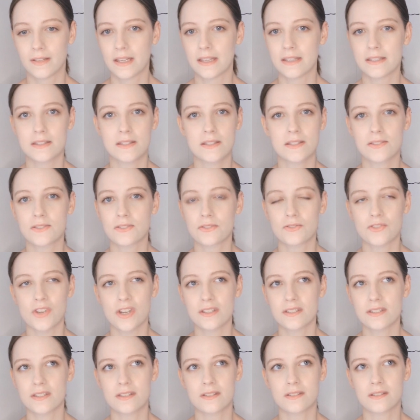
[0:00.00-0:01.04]
it's
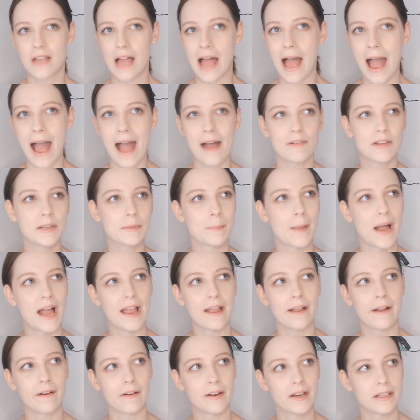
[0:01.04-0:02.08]
just having
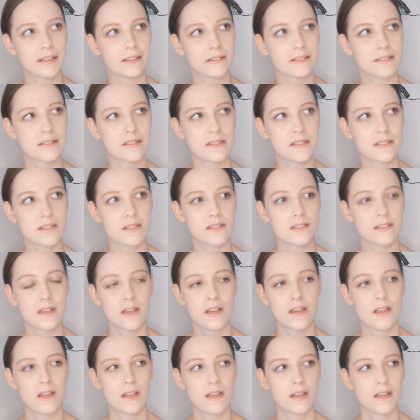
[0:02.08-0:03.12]
migraines.
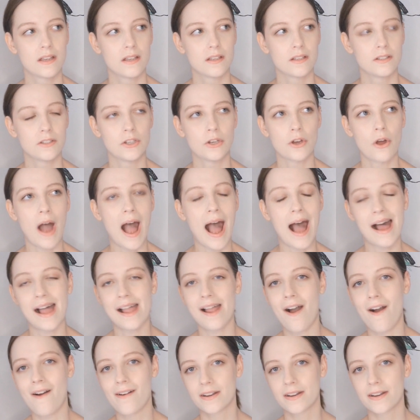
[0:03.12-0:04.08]
I